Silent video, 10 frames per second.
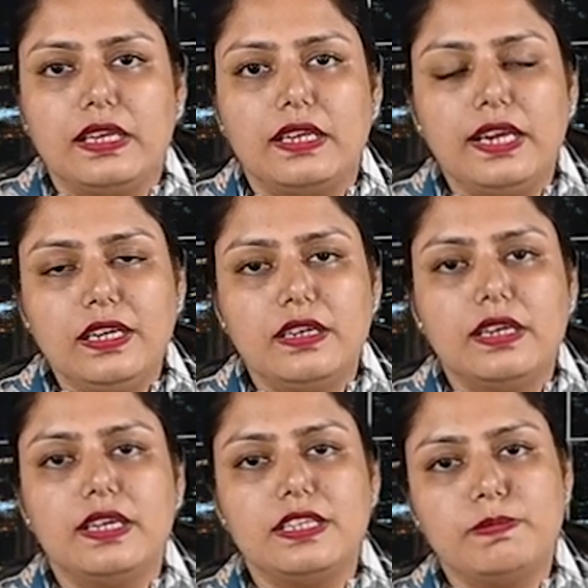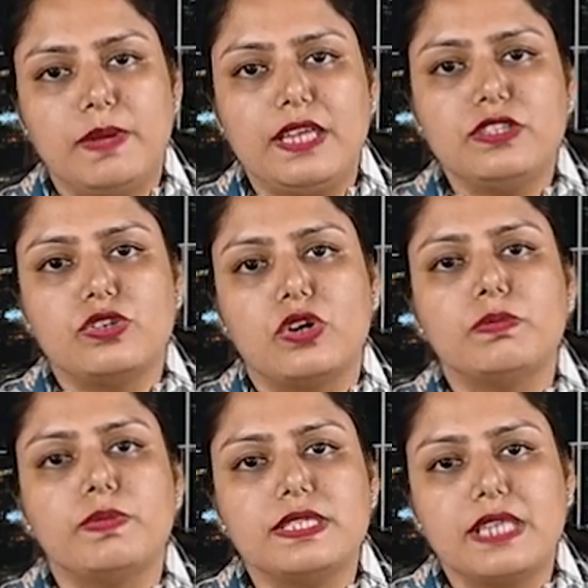It is based on
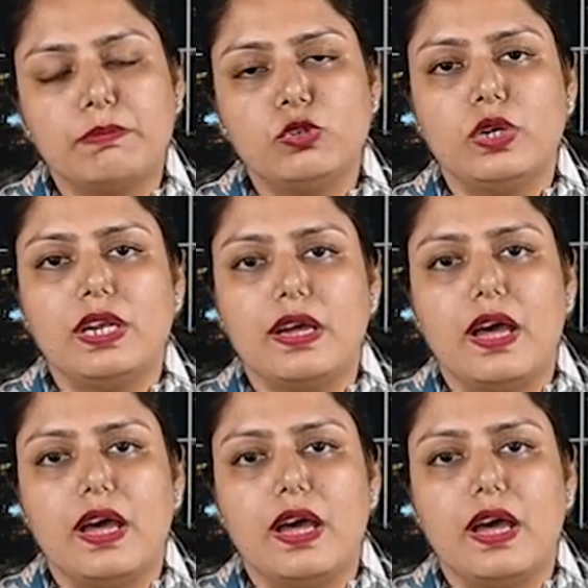perceptual